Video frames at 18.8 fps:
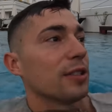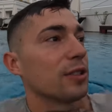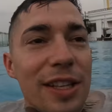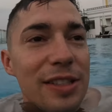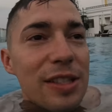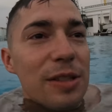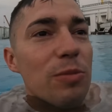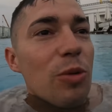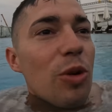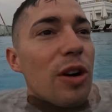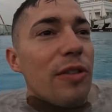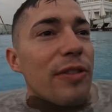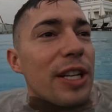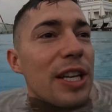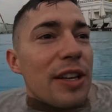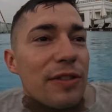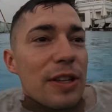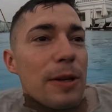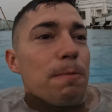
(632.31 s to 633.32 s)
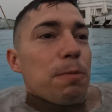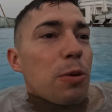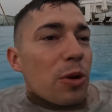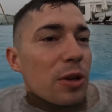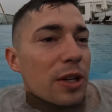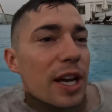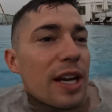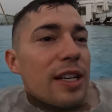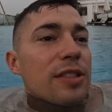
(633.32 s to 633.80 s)
This is more of an evening
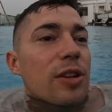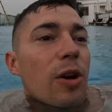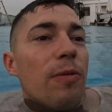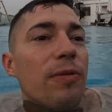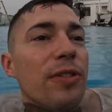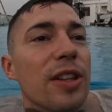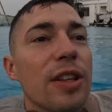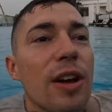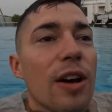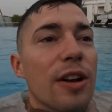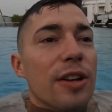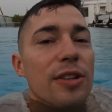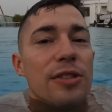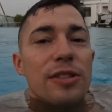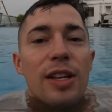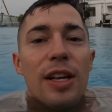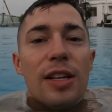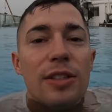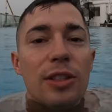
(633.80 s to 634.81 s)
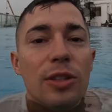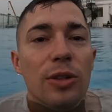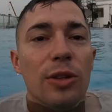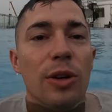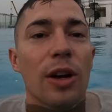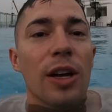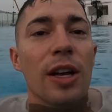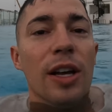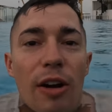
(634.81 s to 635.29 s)
pool, guys. Hopefully the audio is not
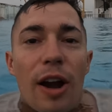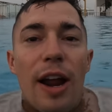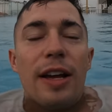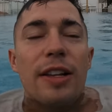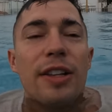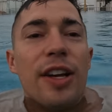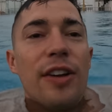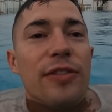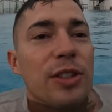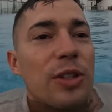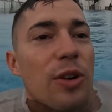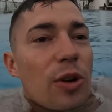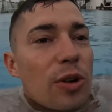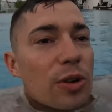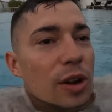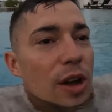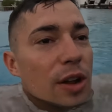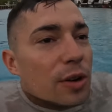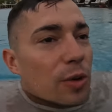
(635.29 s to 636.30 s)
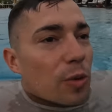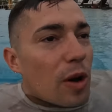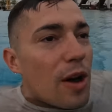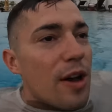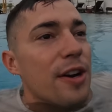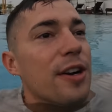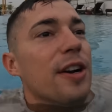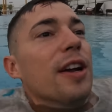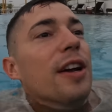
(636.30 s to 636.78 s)
too crackly after going
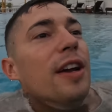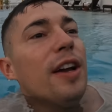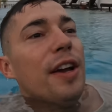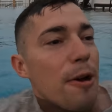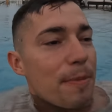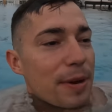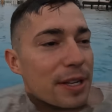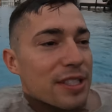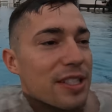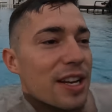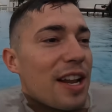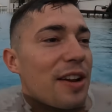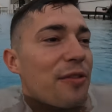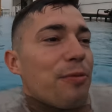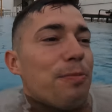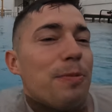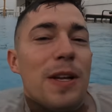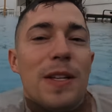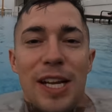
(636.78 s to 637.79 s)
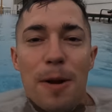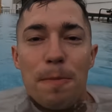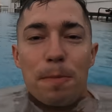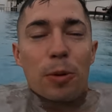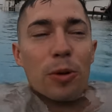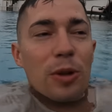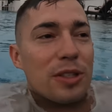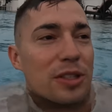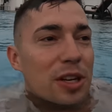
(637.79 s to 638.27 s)
underwater. But it's not a
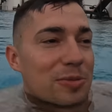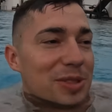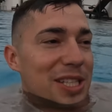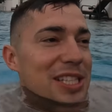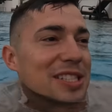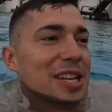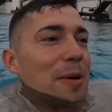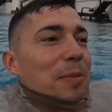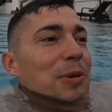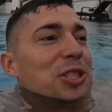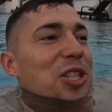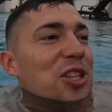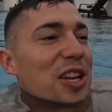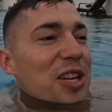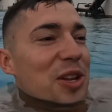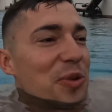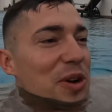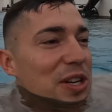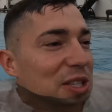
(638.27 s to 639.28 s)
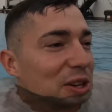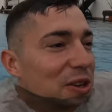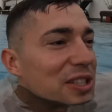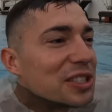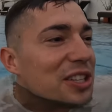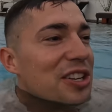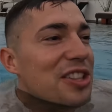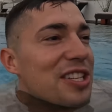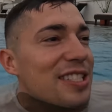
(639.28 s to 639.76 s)
pool in terms of the temperature that you want to go
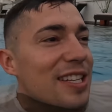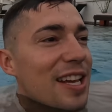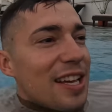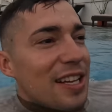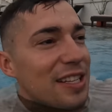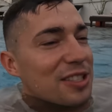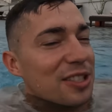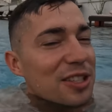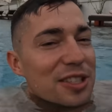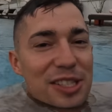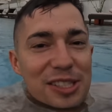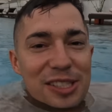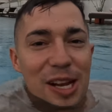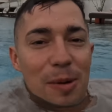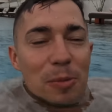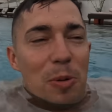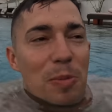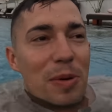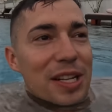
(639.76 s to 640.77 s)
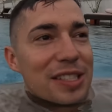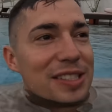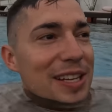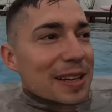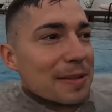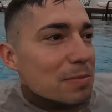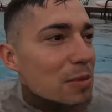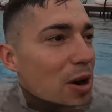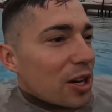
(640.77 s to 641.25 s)
in during the day, during the summer
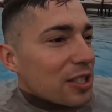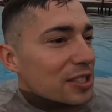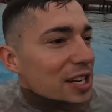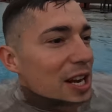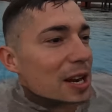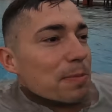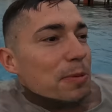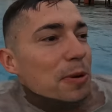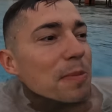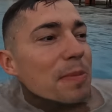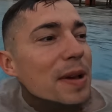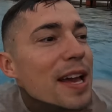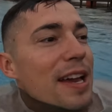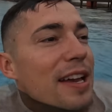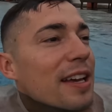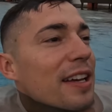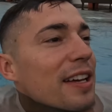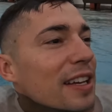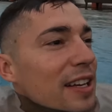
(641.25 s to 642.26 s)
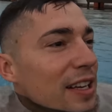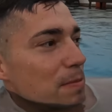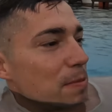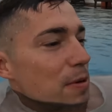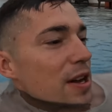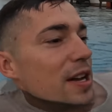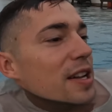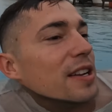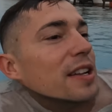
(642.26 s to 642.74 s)
months like March, April, May.
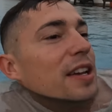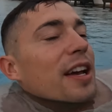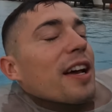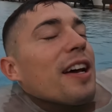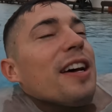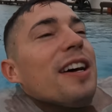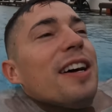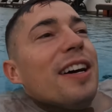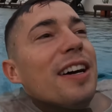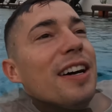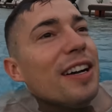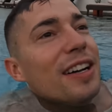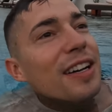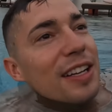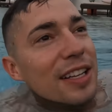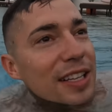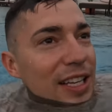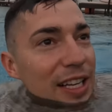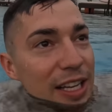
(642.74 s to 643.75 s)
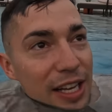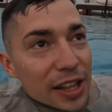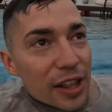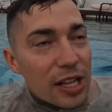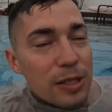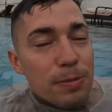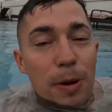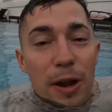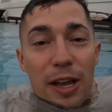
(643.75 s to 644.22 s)
But
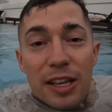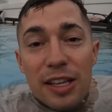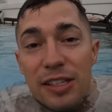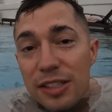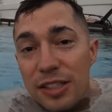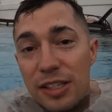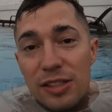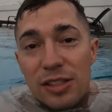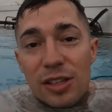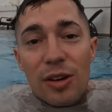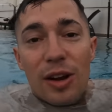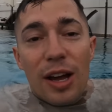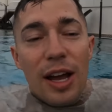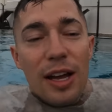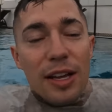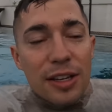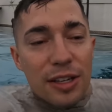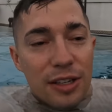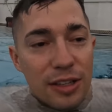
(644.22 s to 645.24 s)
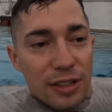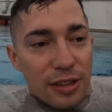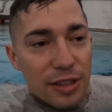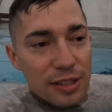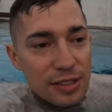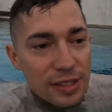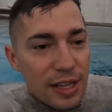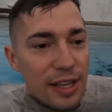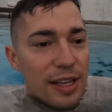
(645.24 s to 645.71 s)
that's probably because it gets so hot here in
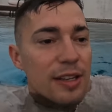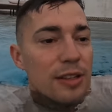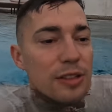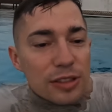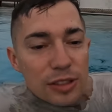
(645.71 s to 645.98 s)
the day.